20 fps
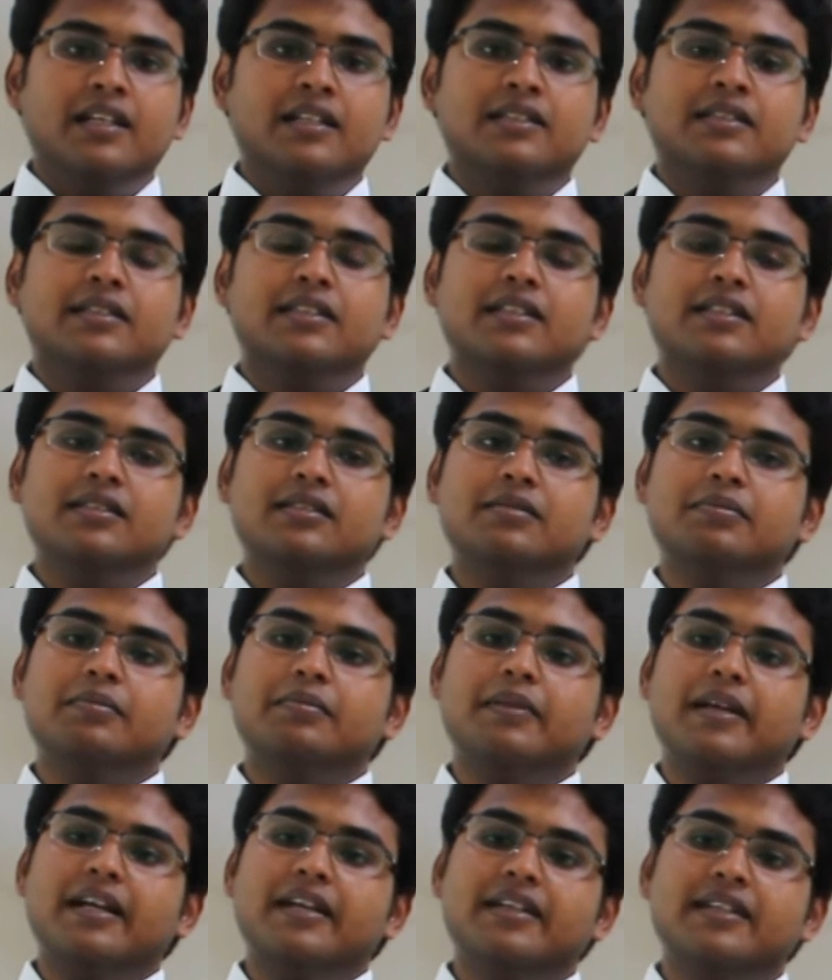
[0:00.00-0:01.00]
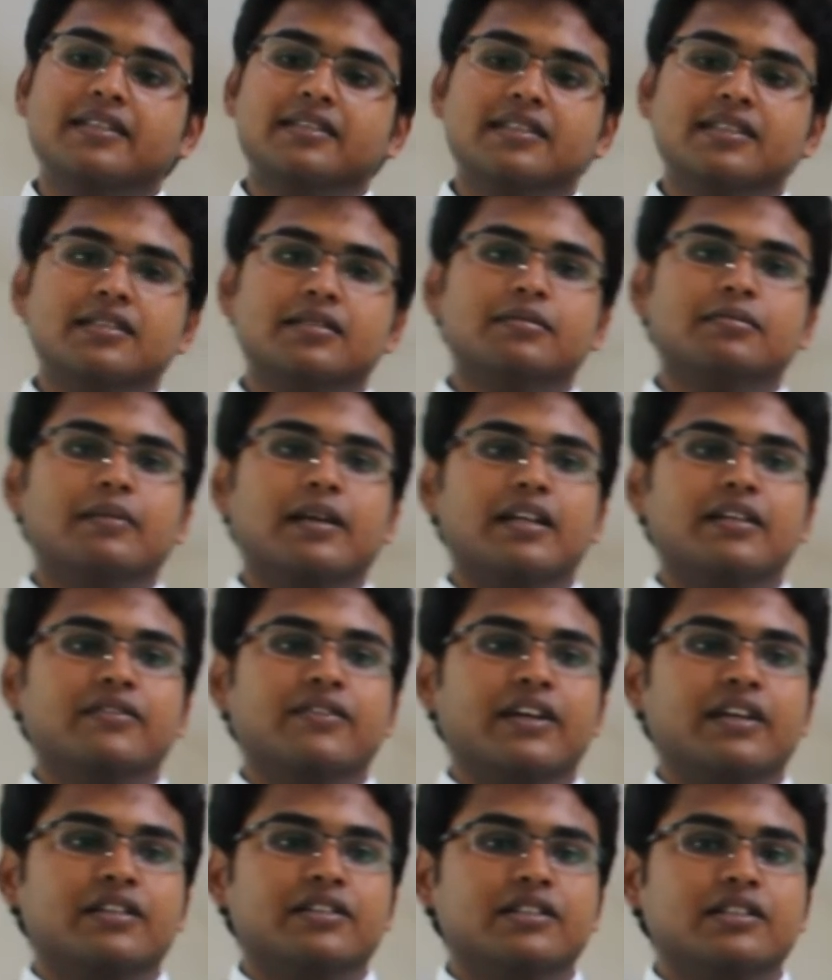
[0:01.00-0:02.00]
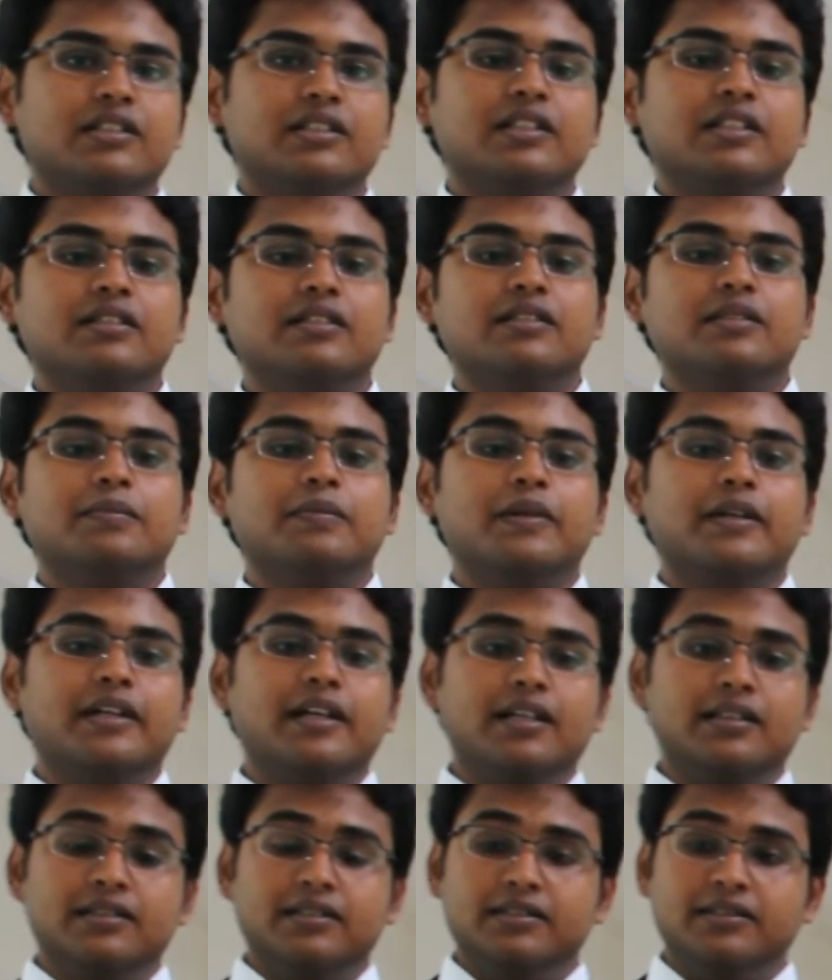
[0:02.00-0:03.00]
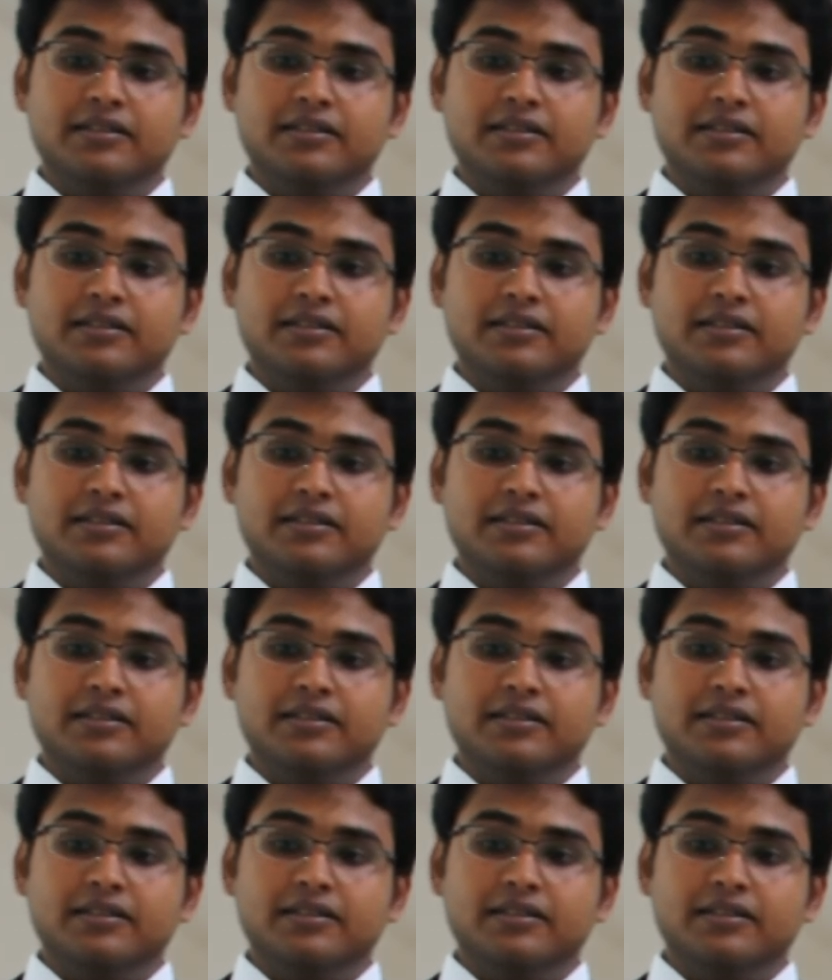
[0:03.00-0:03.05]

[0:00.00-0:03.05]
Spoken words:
since brandix is manufacturing the products in